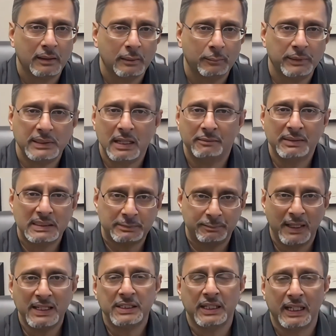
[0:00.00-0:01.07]
but you haven't
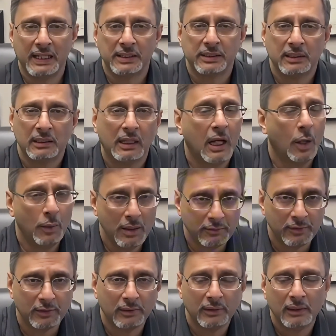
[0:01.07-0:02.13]
spent yet,
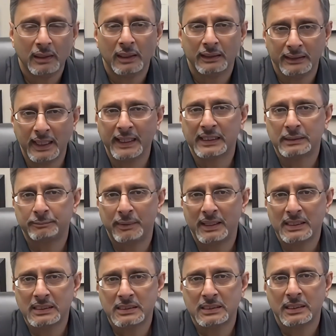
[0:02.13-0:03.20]
however, that
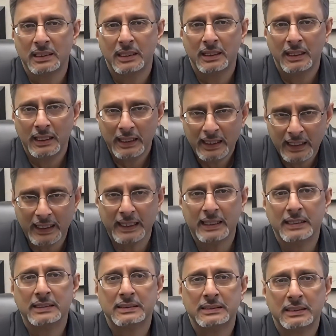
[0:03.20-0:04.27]
expense
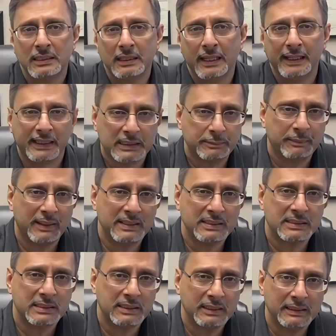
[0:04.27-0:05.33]
is an
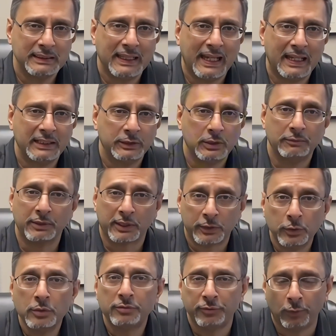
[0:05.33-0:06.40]
expense that you have
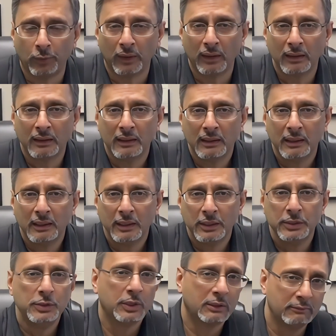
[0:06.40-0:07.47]
accrued for,
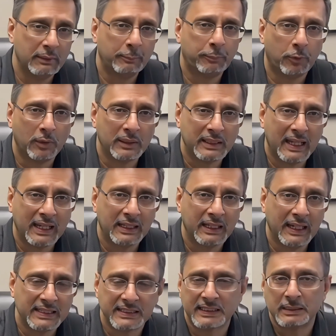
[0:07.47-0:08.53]
you can report that
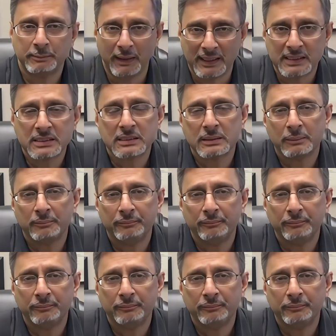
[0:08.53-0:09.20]
as expense,